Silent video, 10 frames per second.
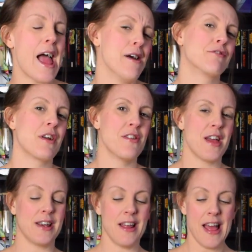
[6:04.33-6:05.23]

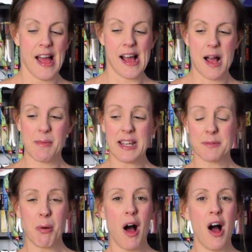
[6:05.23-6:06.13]
everything.
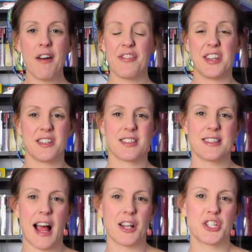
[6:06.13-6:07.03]
It's part of the
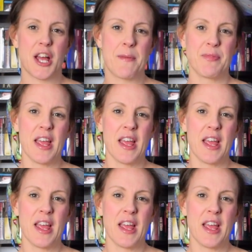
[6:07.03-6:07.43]
nostalgia.